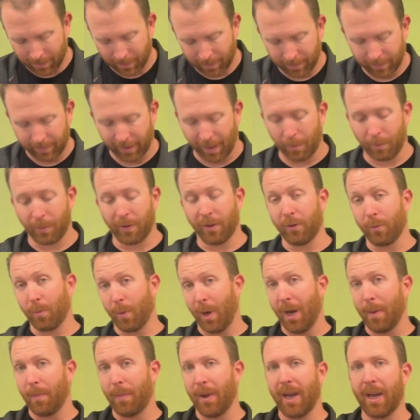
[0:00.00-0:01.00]
Same with the
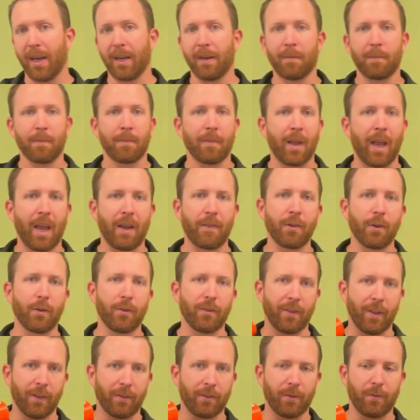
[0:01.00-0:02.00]
spray paint. I've
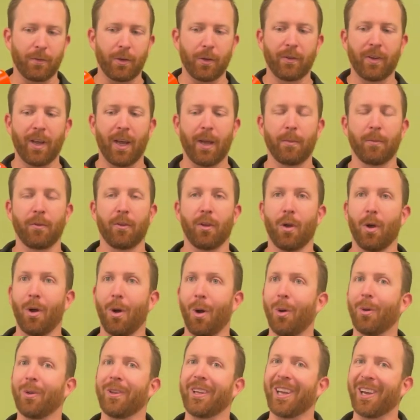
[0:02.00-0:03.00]
used this a few times
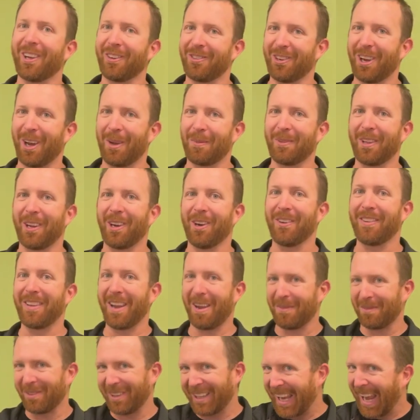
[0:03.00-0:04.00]
only on jobs that are
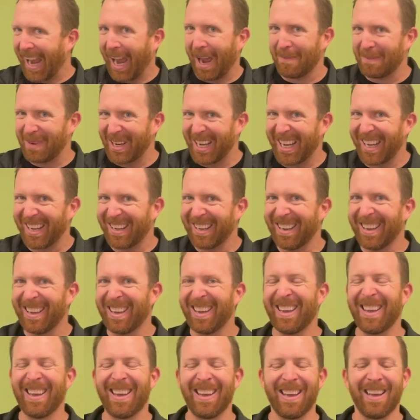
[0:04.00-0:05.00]
definitely happening,
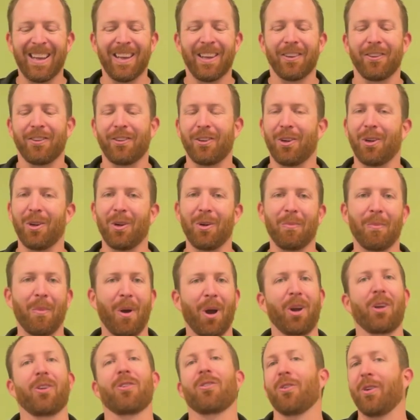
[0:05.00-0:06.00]
to
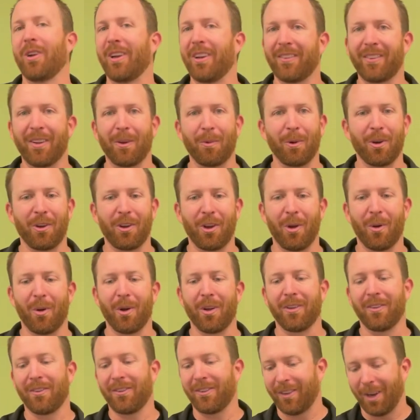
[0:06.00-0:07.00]
mark trees that we're
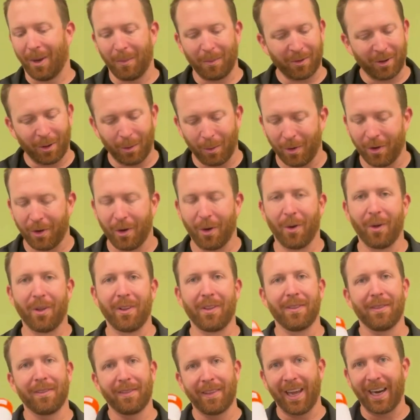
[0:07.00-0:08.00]
doing, stumps that we're doing,
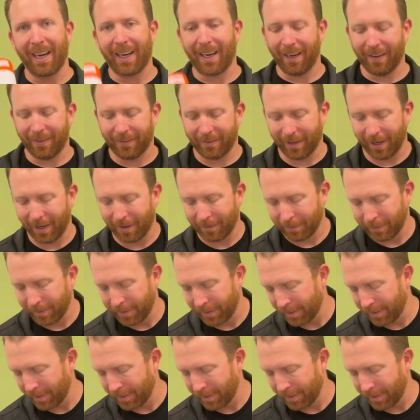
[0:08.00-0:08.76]
that kind of stuff.